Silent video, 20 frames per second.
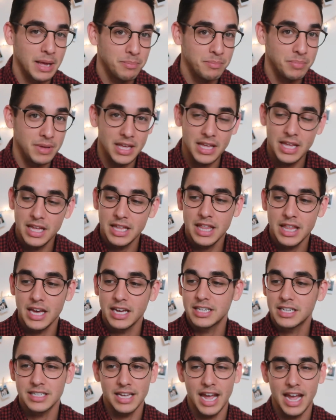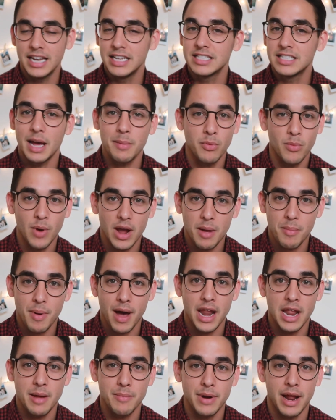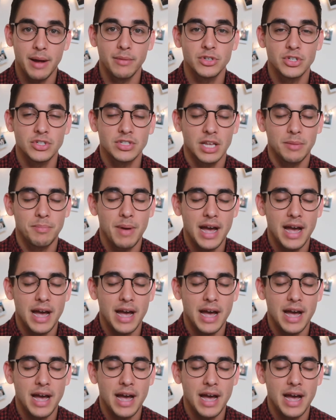be like any type of way about it, but I was just like,